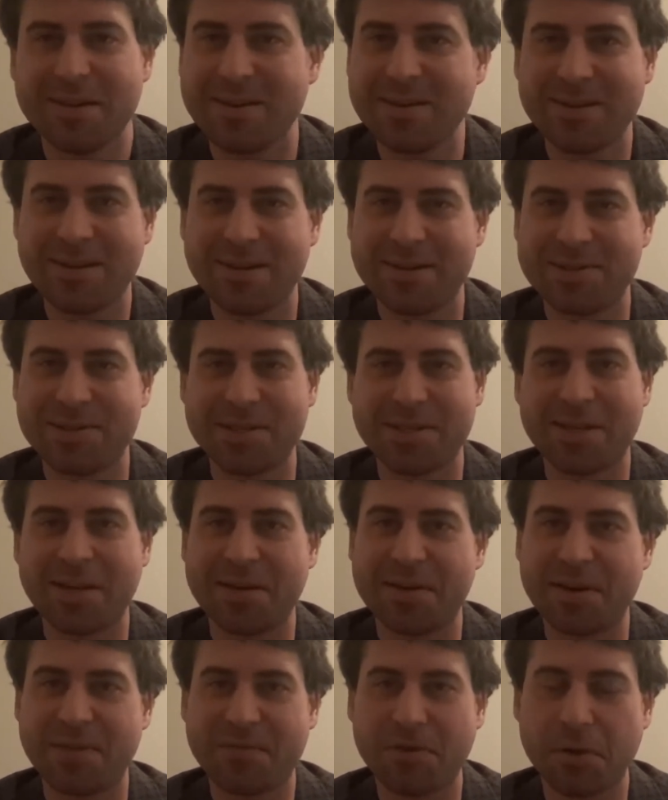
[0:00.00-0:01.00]
I just, I
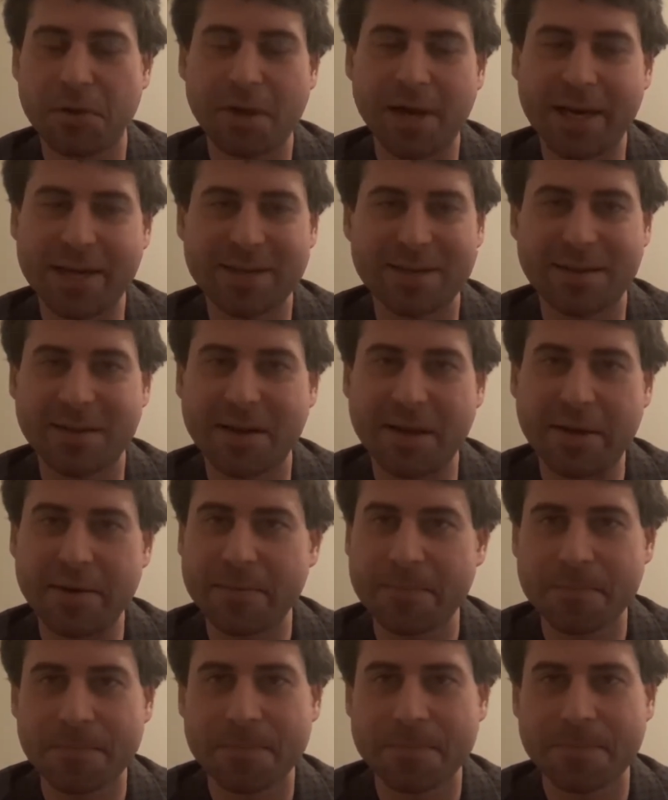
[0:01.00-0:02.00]
never liked that.
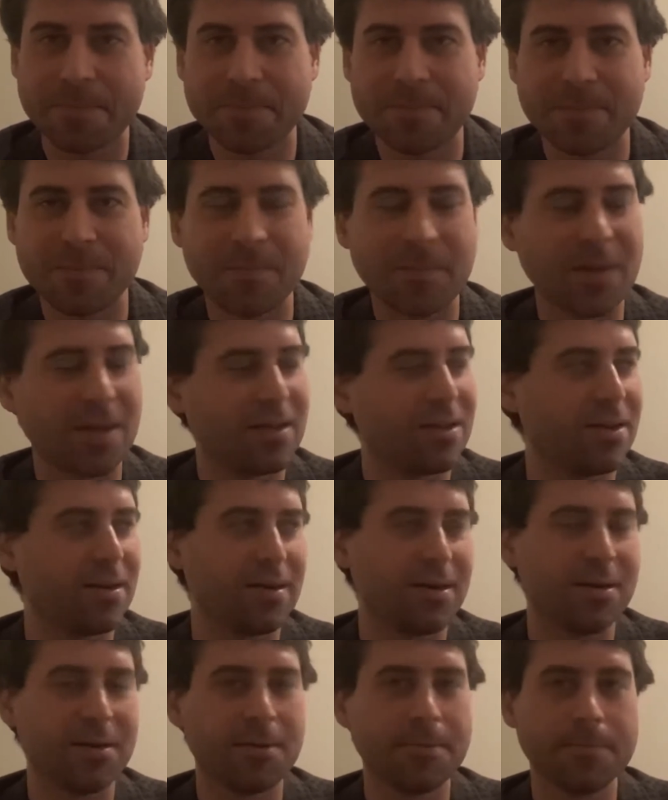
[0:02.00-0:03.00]

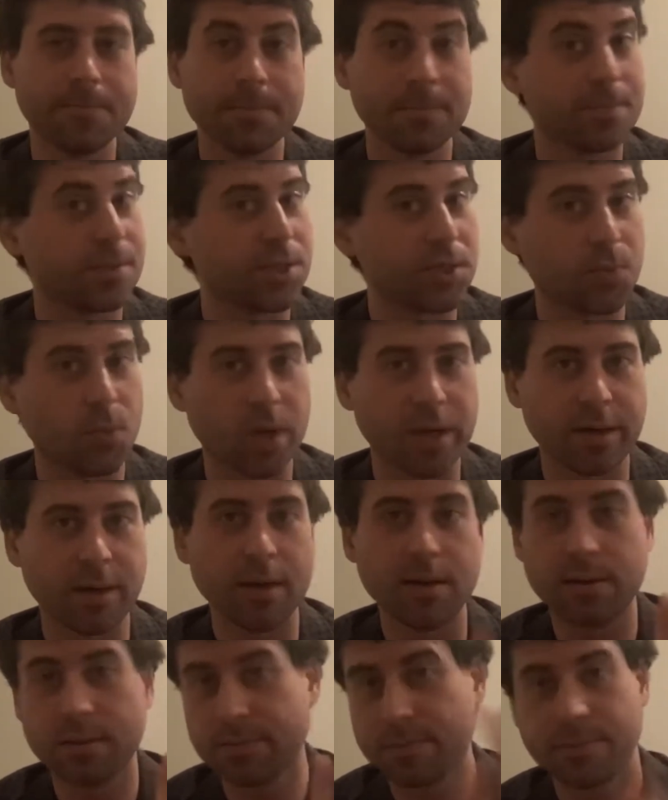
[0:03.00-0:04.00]
Um, just wanted to
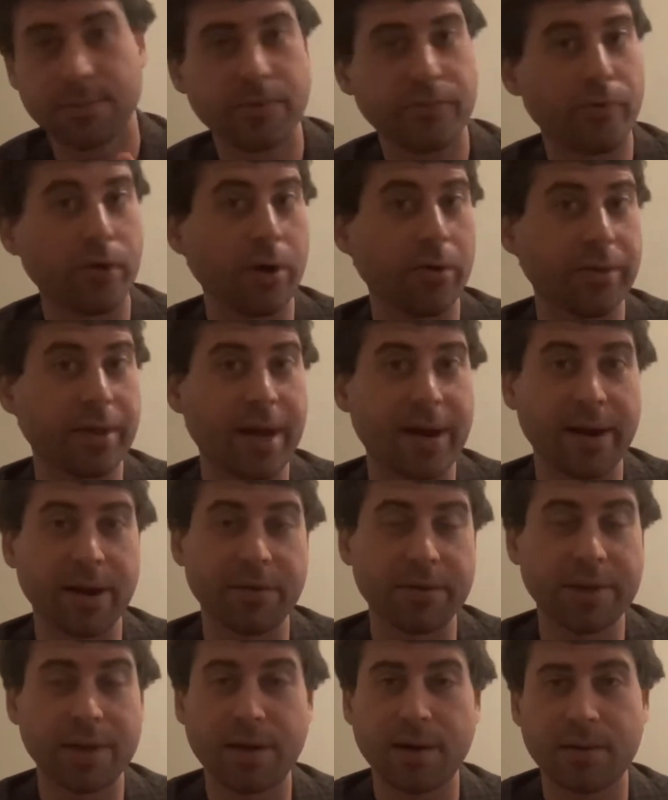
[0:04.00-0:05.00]
throw that
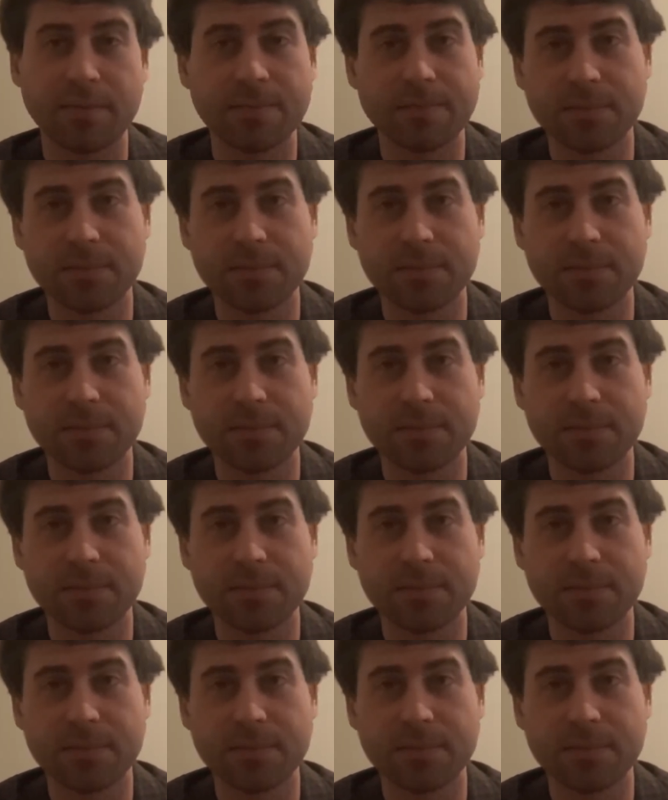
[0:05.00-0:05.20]
out there.